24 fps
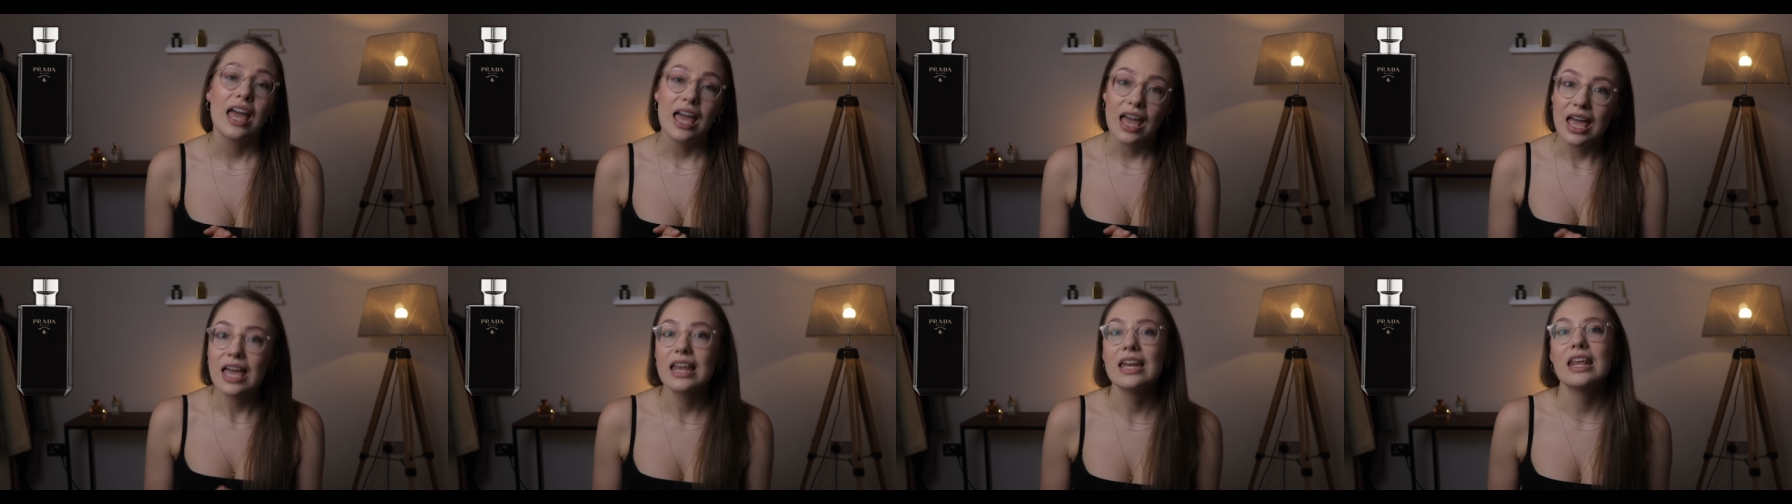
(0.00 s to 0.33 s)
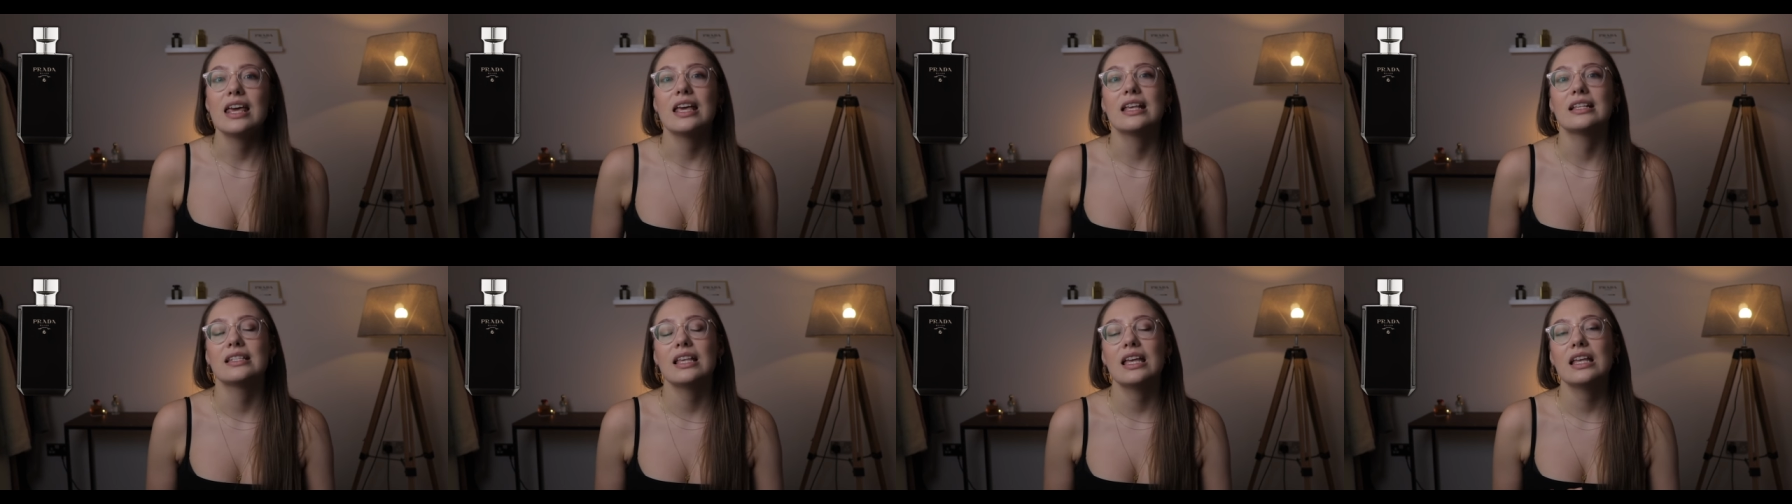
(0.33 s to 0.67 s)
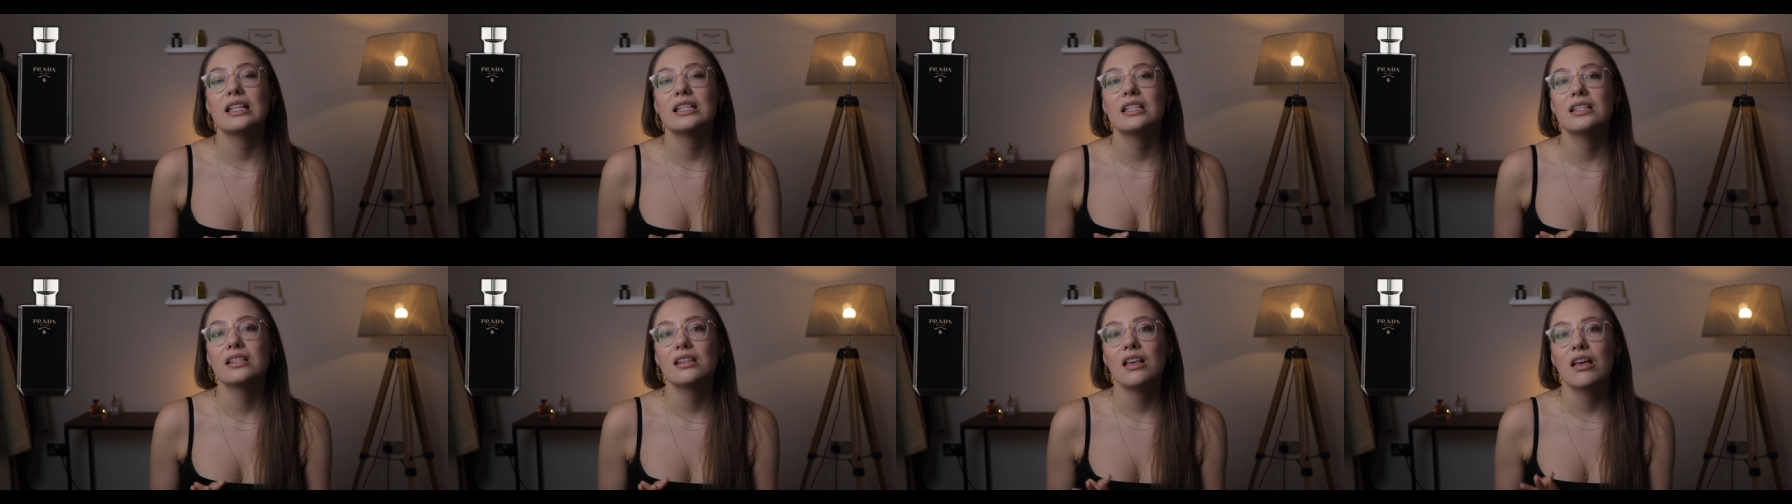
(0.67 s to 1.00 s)
It is.
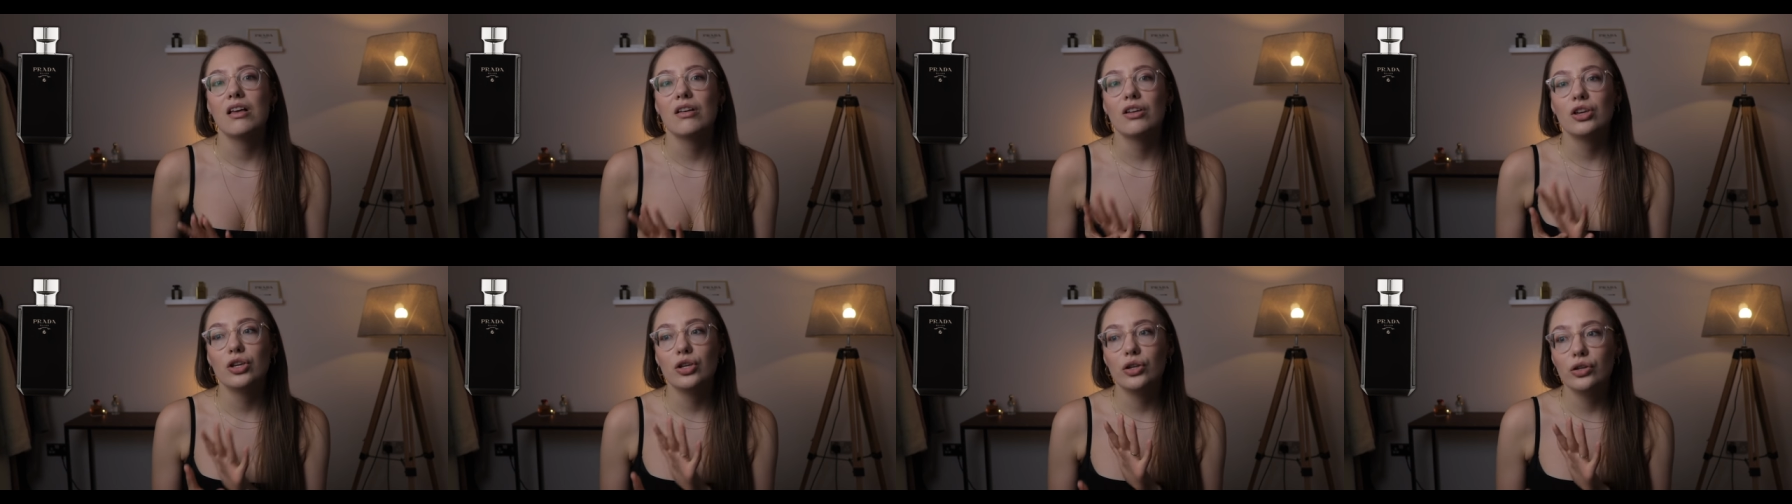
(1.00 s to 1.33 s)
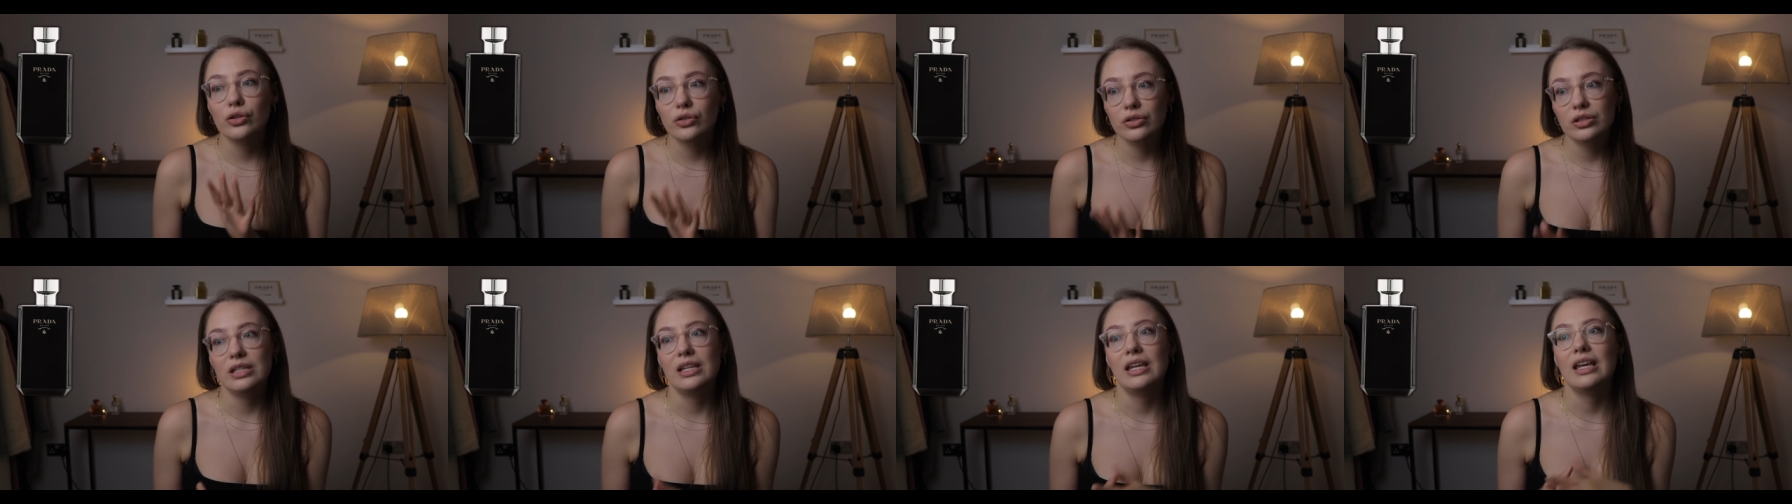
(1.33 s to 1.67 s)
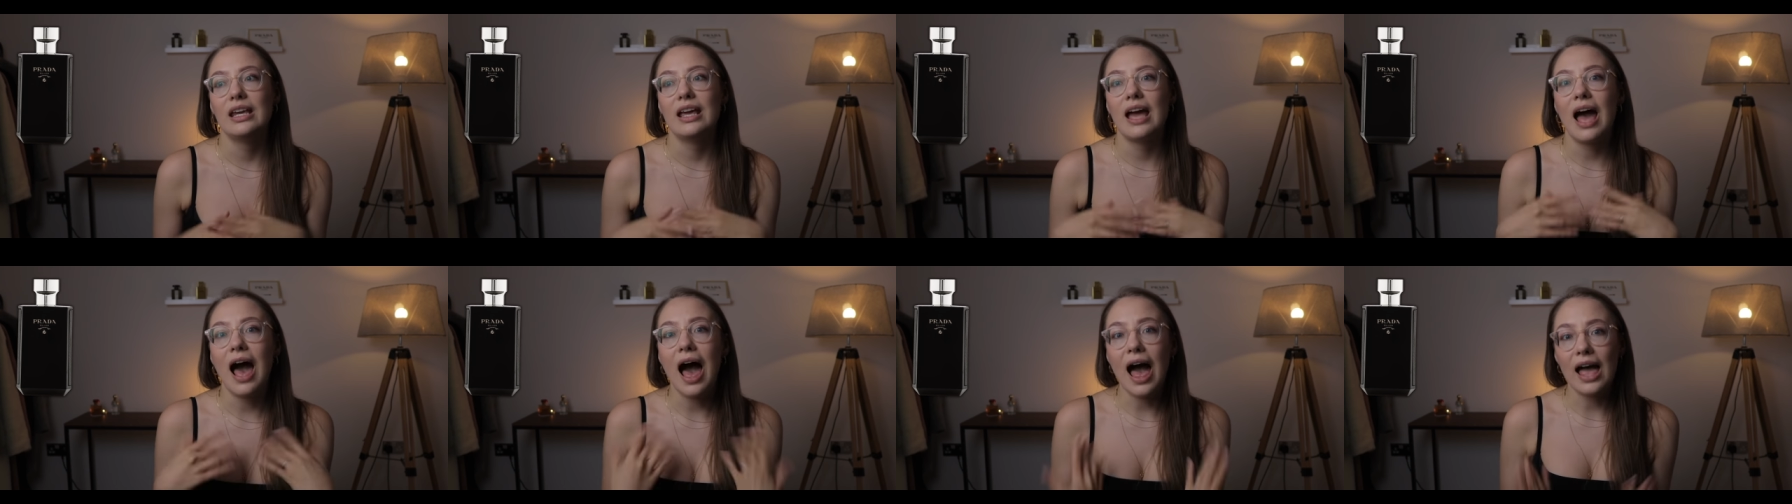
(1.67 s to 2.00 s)
It's unique.